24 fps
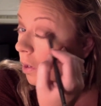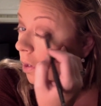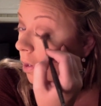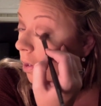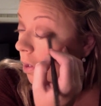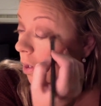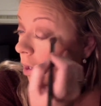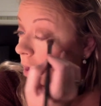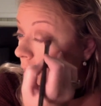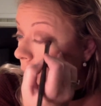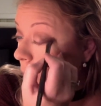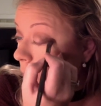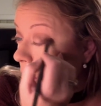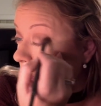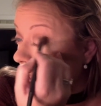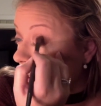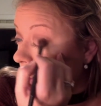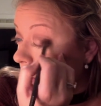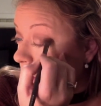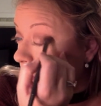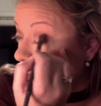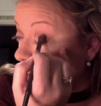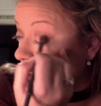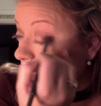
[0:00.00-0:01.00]
any
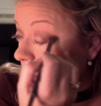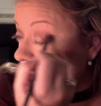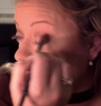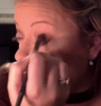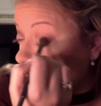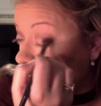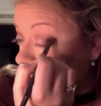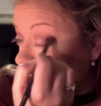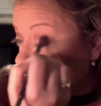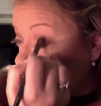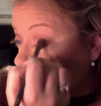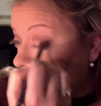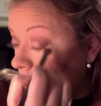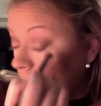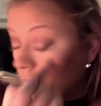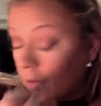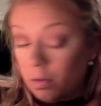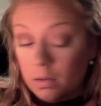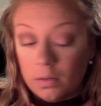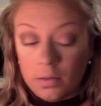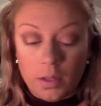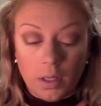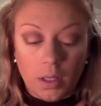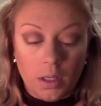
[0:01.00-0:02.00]
makeup look
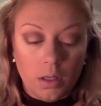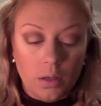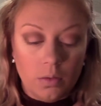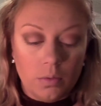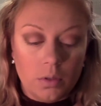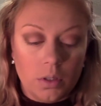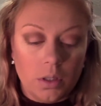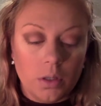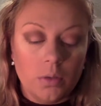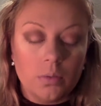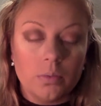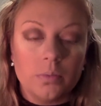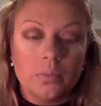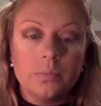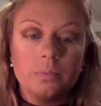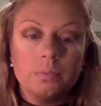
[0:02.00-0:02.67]
that you do.